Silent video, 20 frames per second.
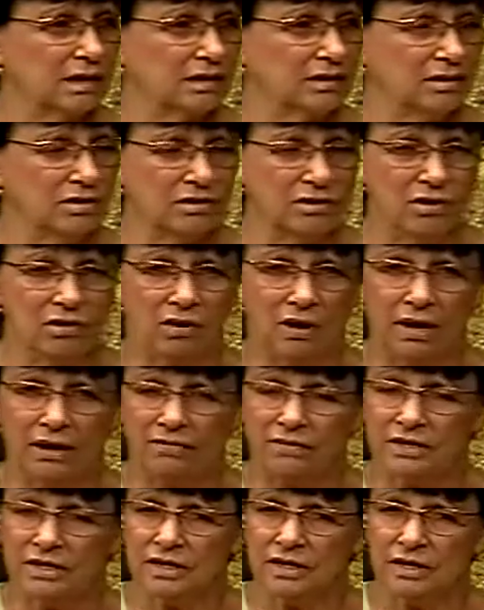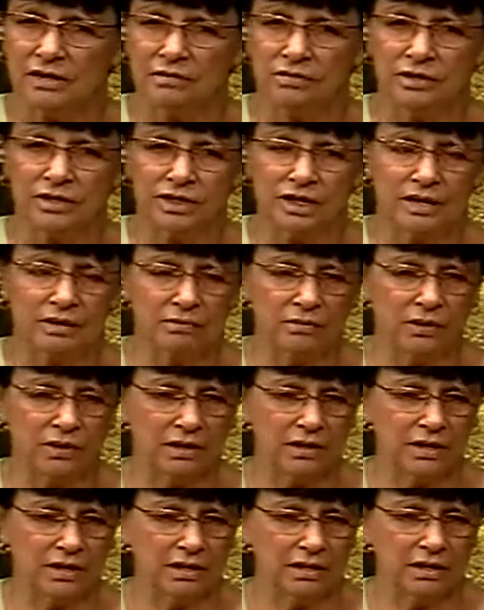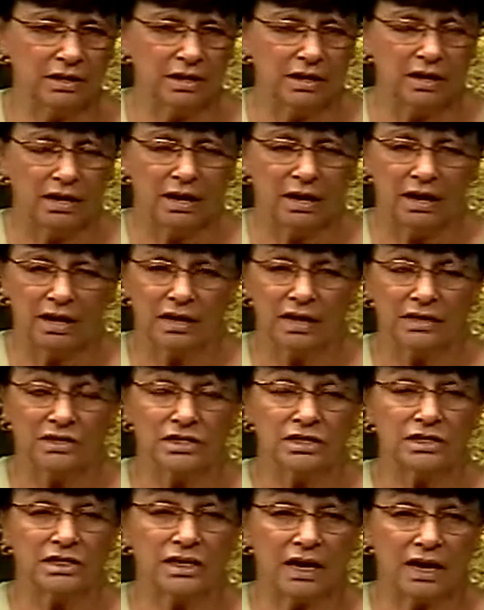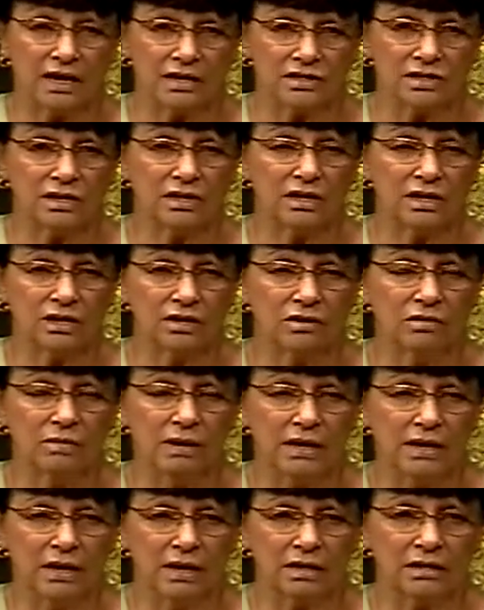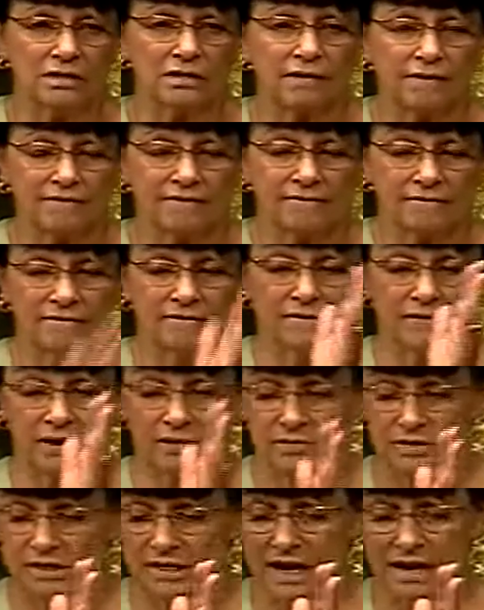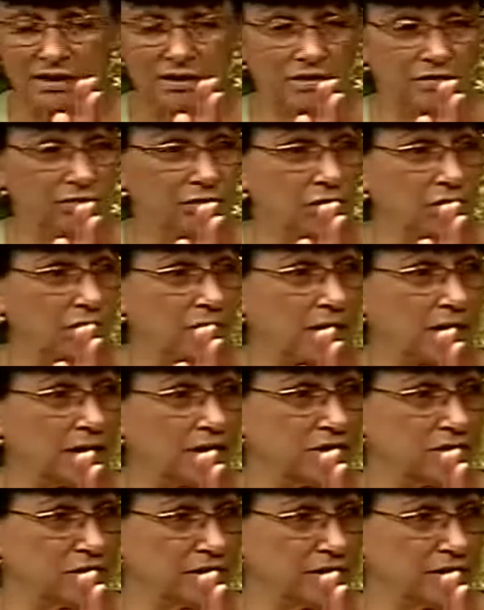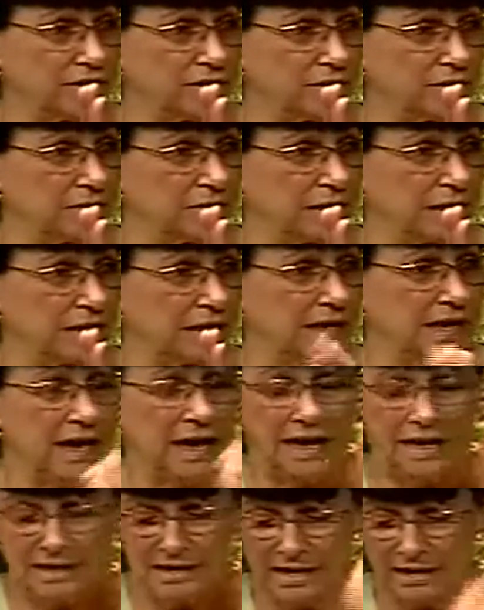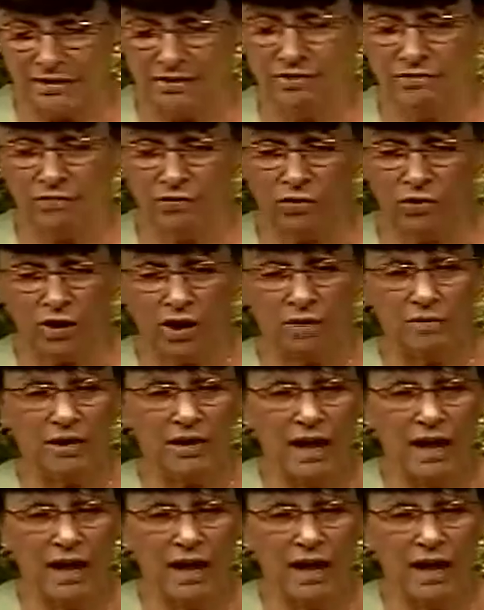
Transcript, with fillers: You know I have a terrible time breathing, and I just ask you to heal my lungs. I was down on the floor and my lungs were healed completely. Down on the floor, I went.